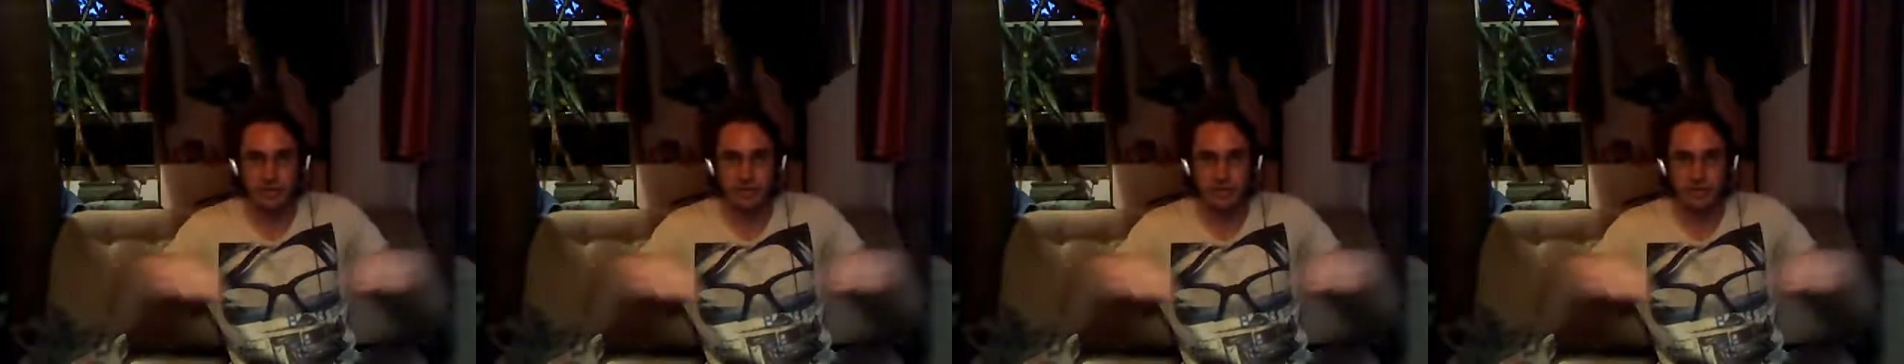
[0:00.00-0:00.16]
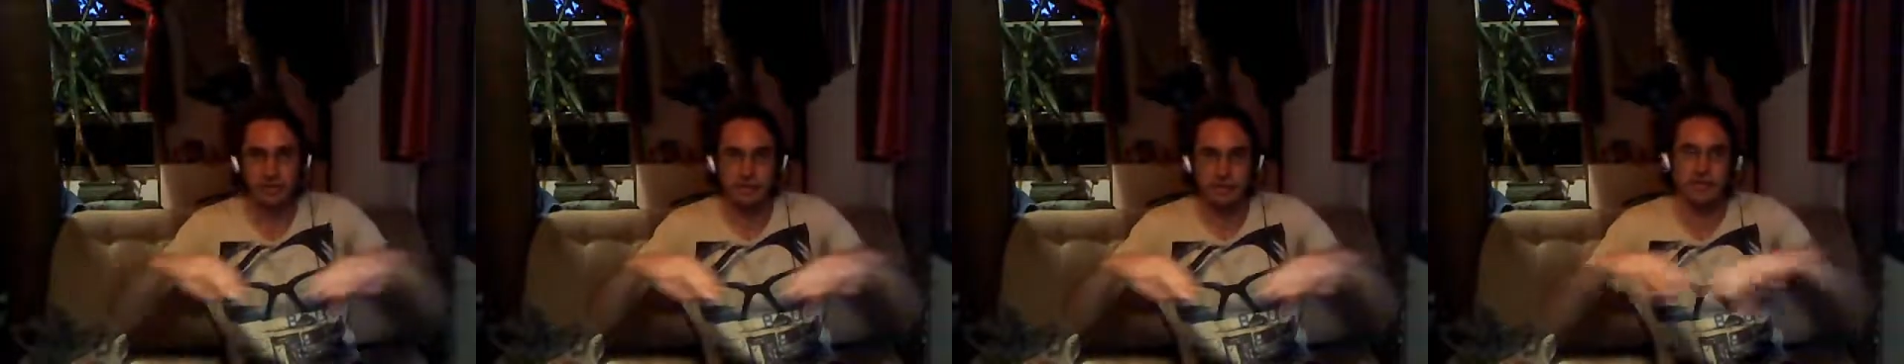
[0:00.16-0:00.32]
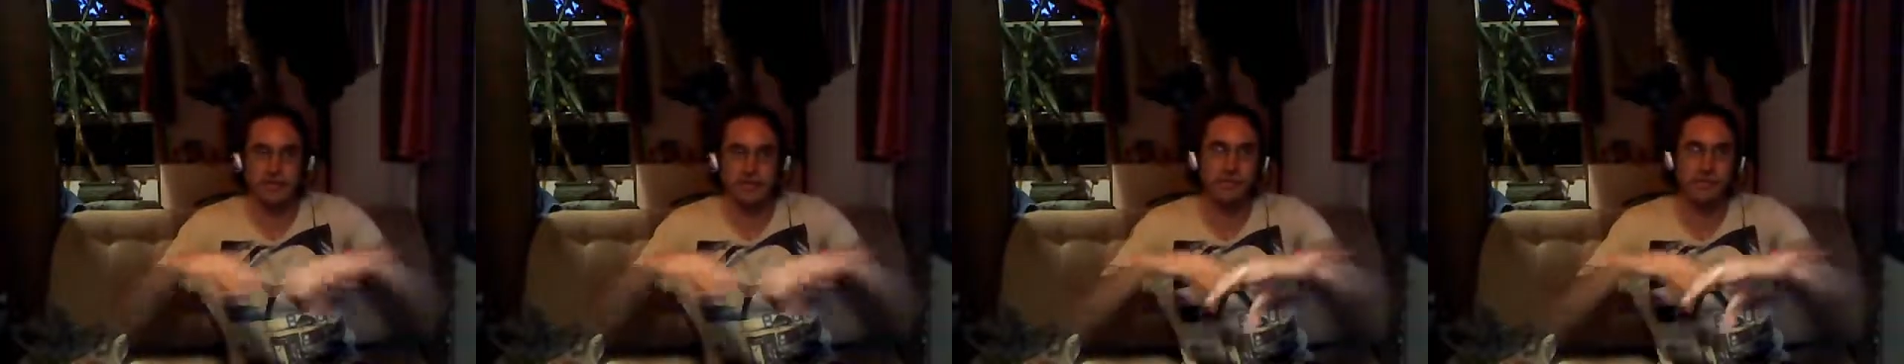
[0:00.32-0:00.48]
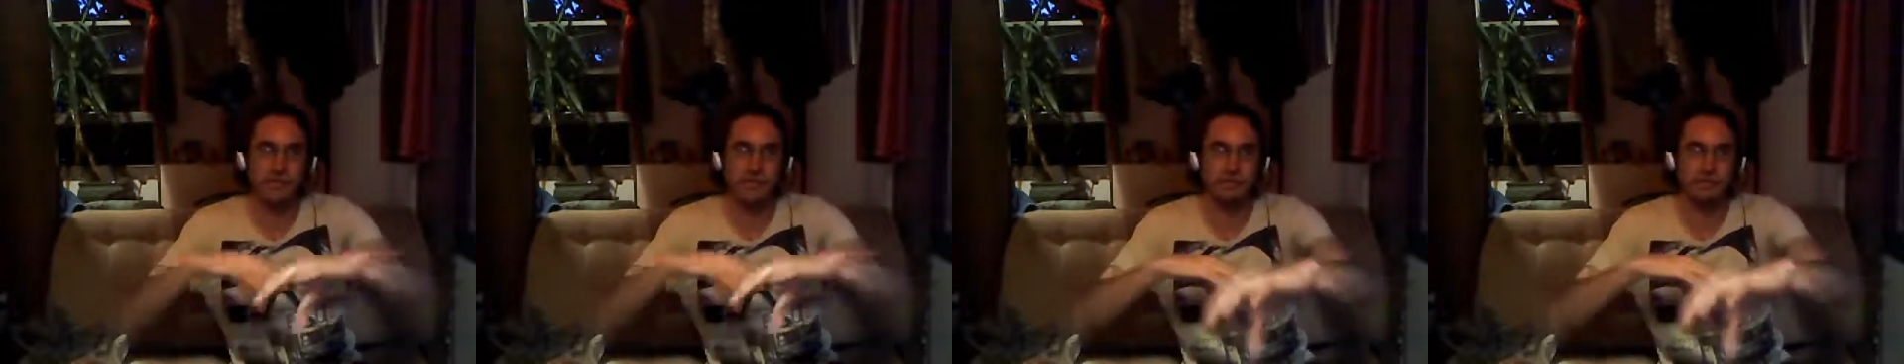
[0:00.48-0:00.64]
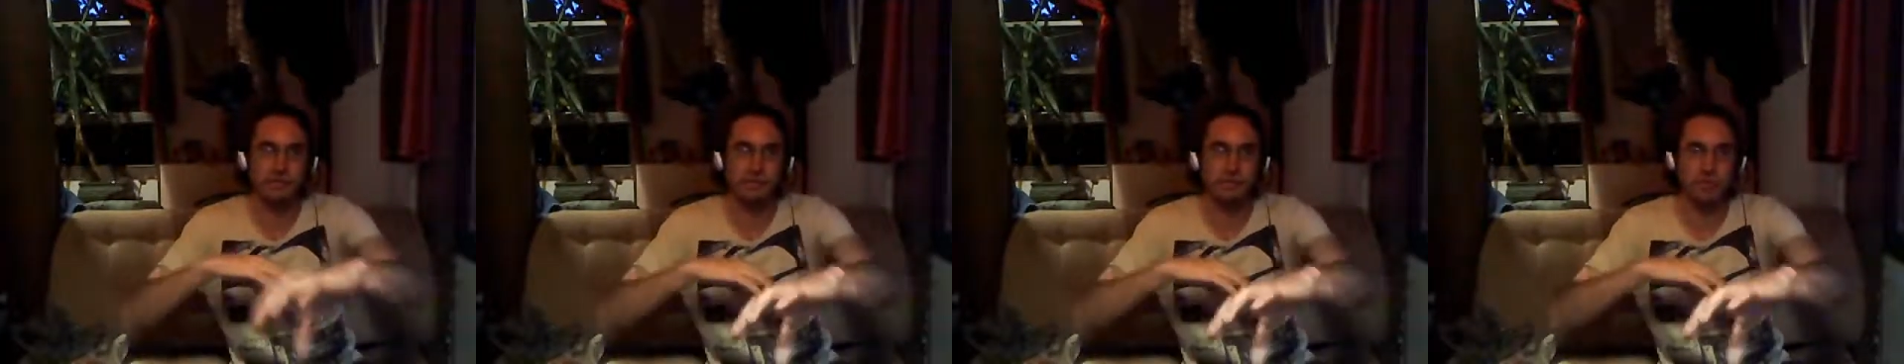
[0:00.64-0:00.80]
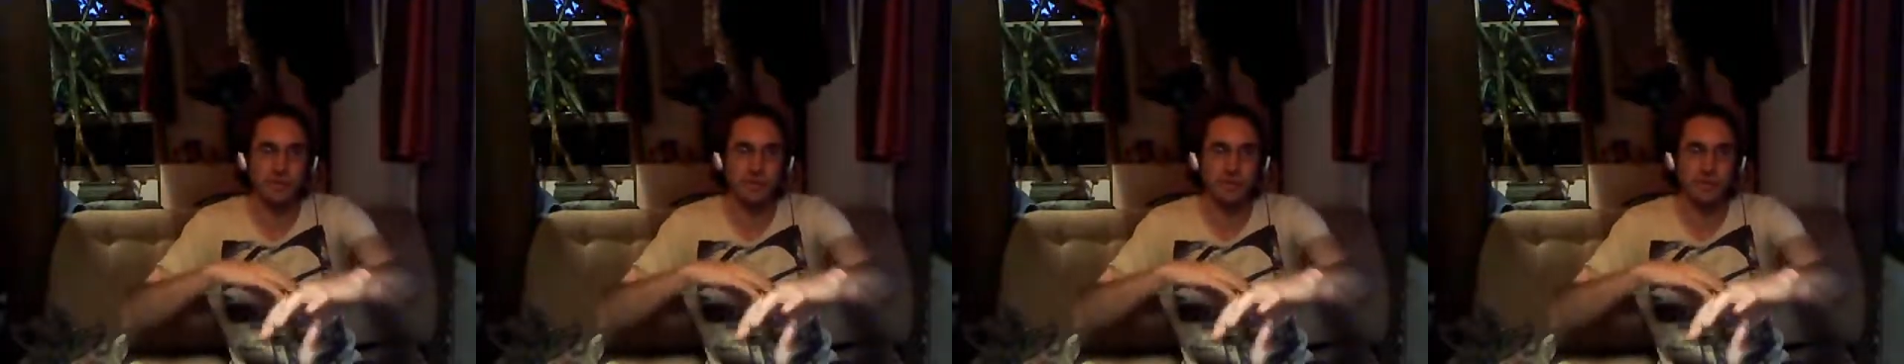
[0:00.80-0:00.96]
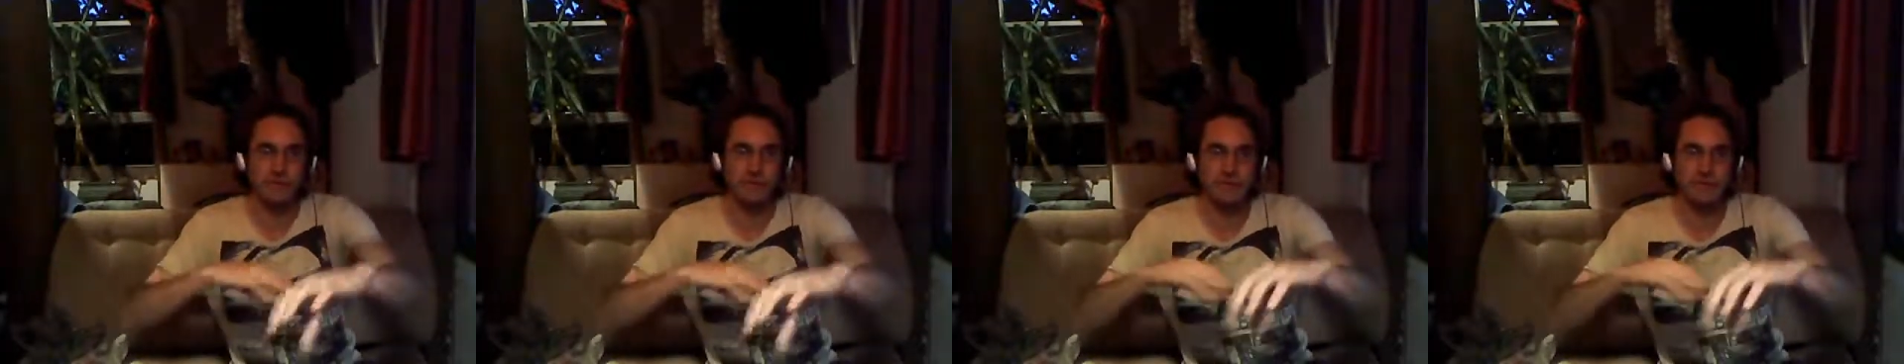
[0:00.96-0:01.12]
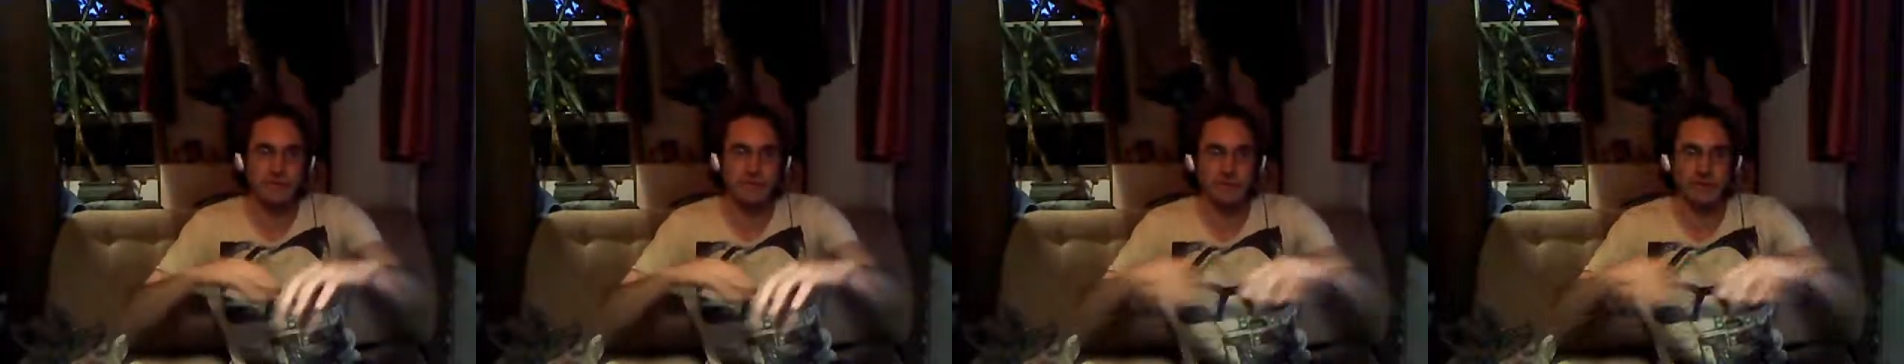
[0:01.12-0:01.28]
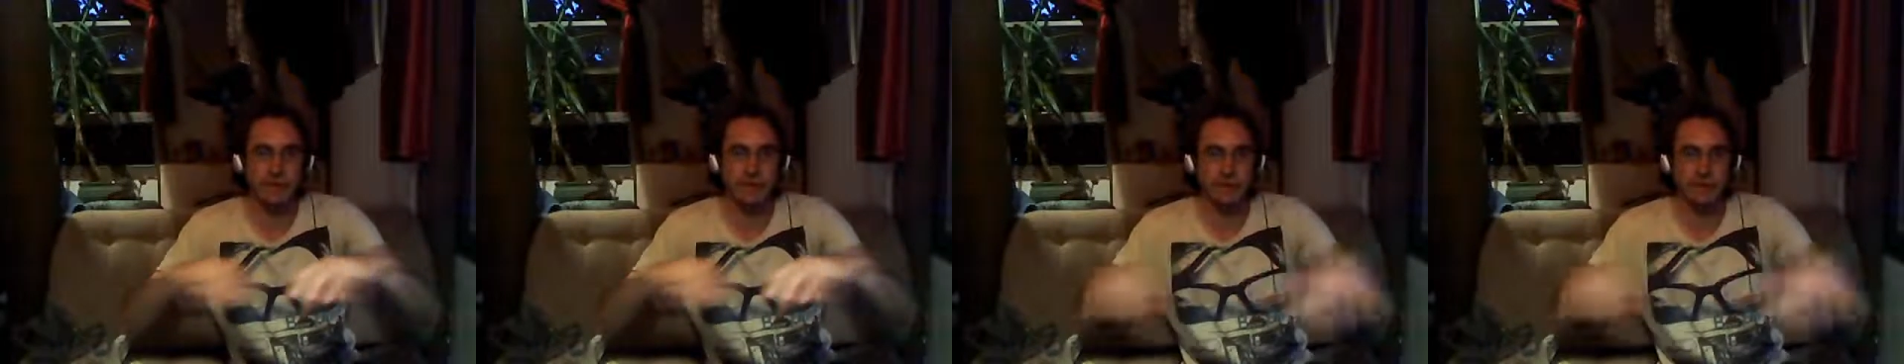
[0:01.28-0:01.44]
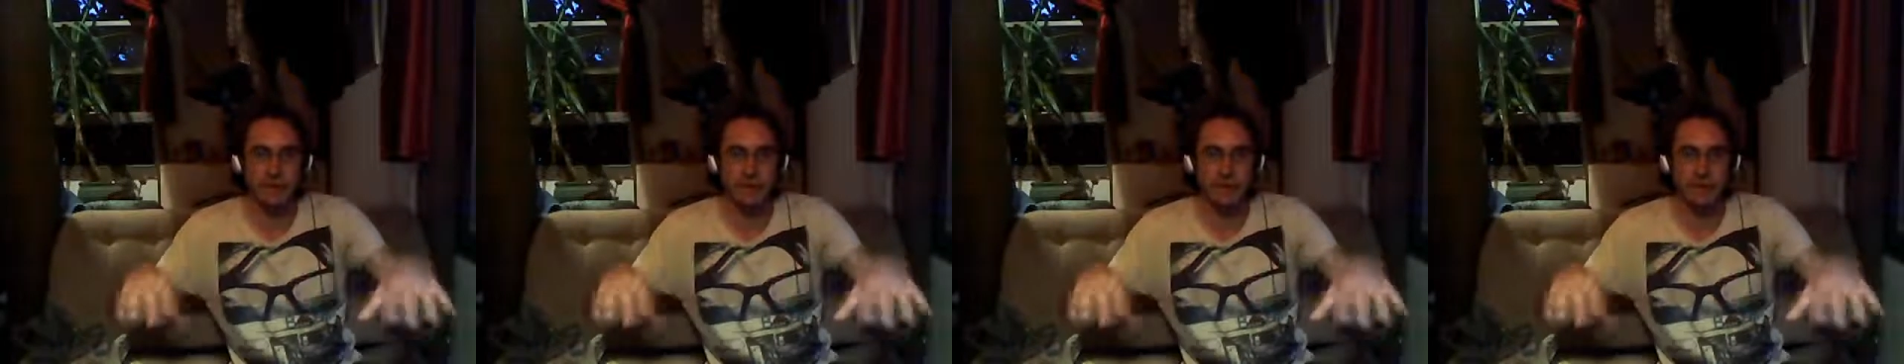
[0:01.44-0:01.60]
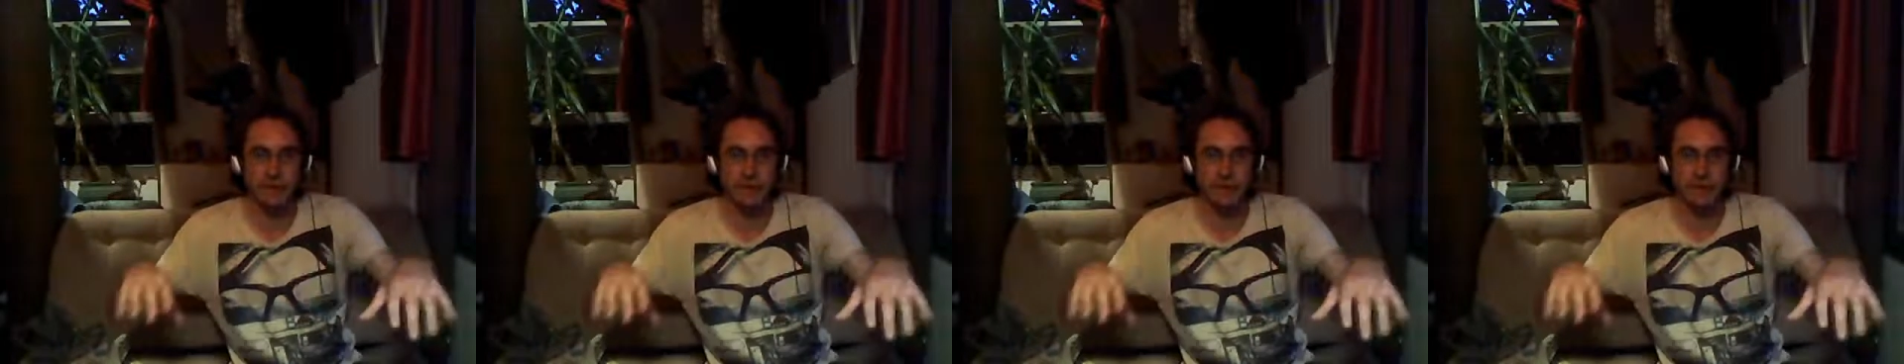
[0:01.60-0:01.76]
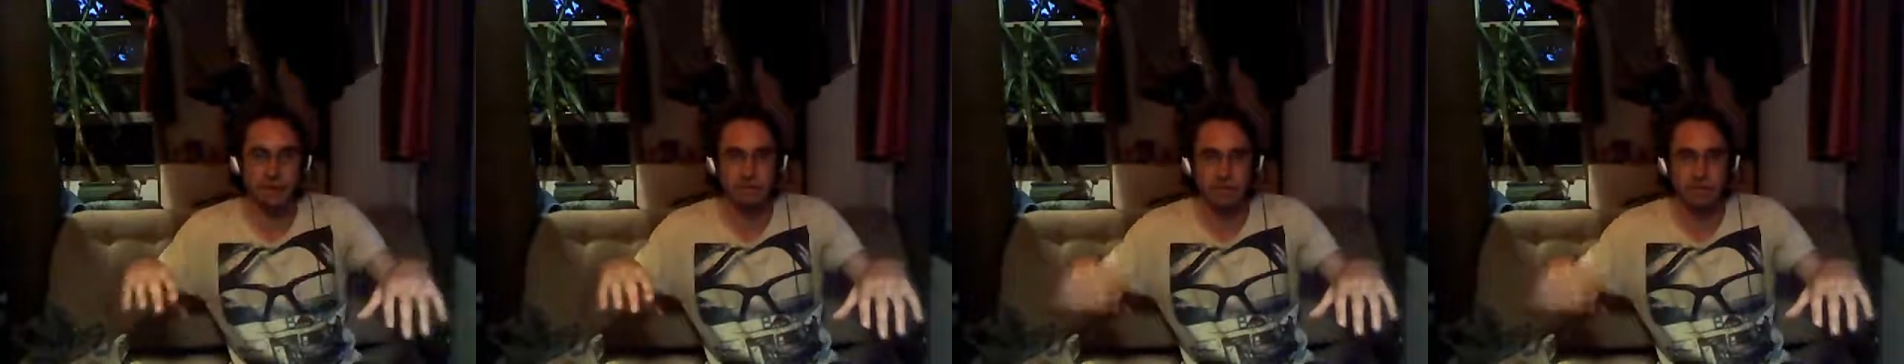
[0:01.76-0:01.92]
There's these 4 rivers that
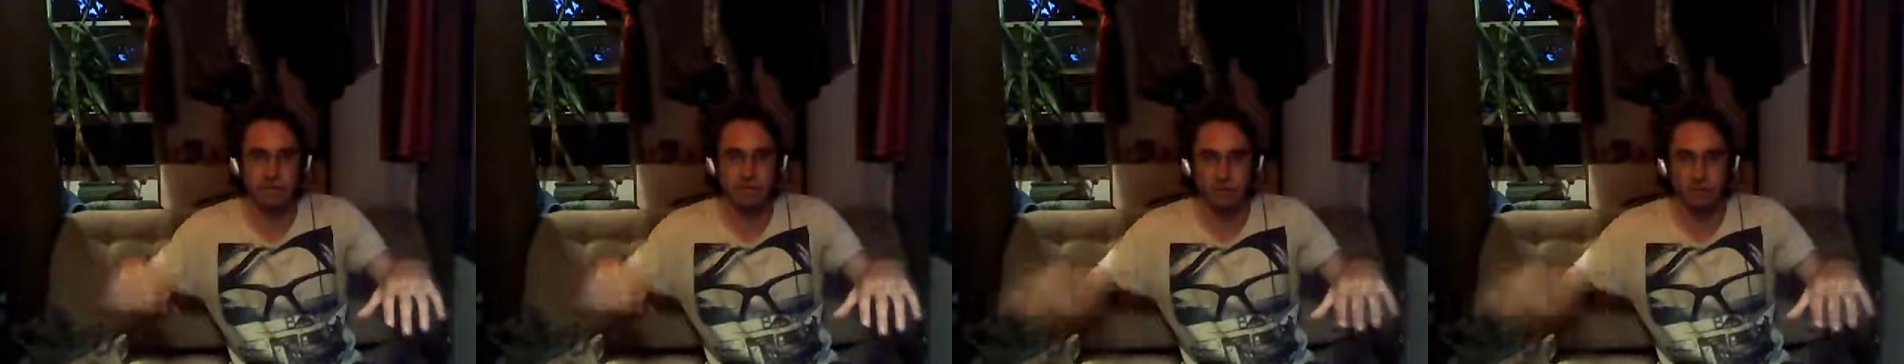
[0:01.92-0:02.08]
run